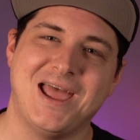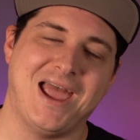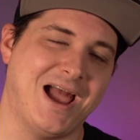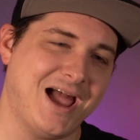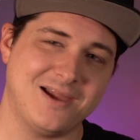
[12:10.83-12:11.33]

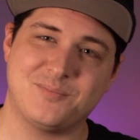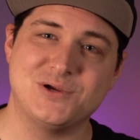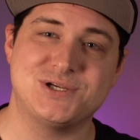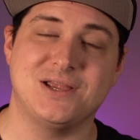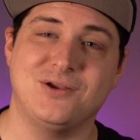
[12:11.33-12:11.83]
Hey, I
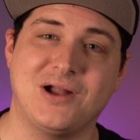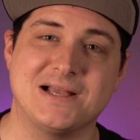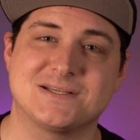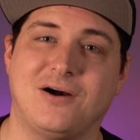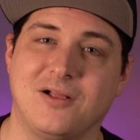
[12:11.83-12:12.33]
appreciate you
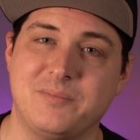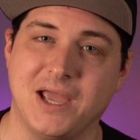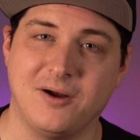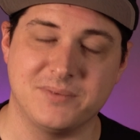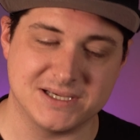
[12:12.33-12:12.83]
guys calling me
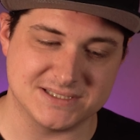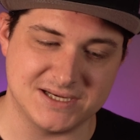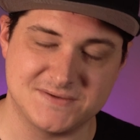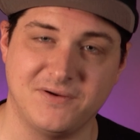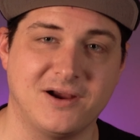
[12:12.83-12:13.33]
out because it
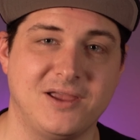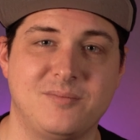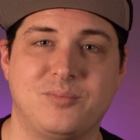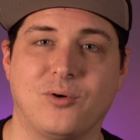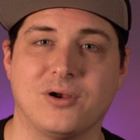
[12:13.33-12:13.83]
is very
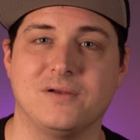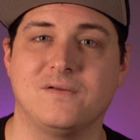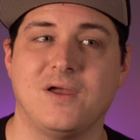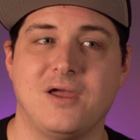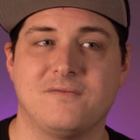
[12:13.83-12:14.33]
important
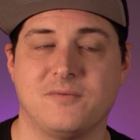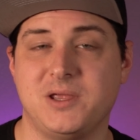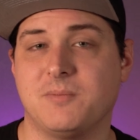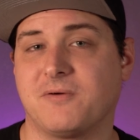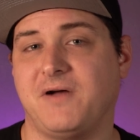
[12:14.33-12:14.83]
for me
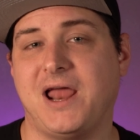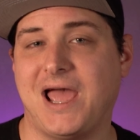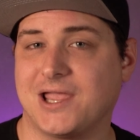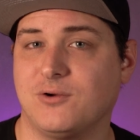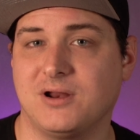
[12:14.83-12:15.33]
to provide
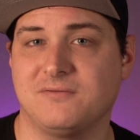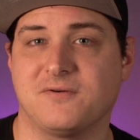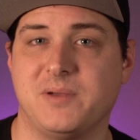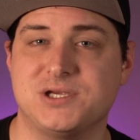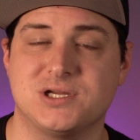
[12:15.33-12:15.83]
accurate
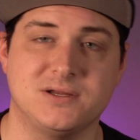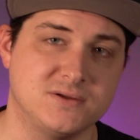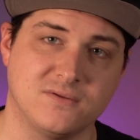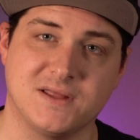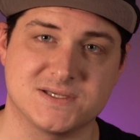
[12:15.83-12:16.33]
information and
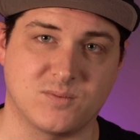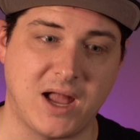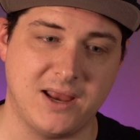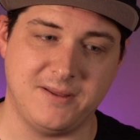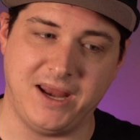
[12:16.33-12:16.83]
do things
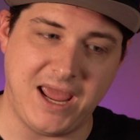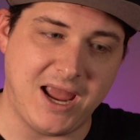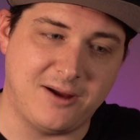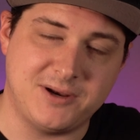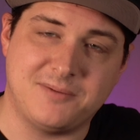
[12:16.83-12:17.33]
right. And
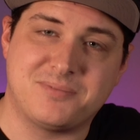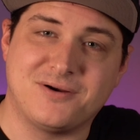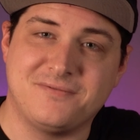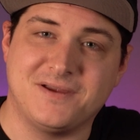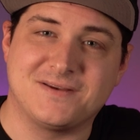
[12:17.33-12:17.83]
hey, I'm not
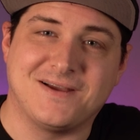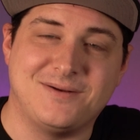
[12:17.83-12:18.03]
perfect.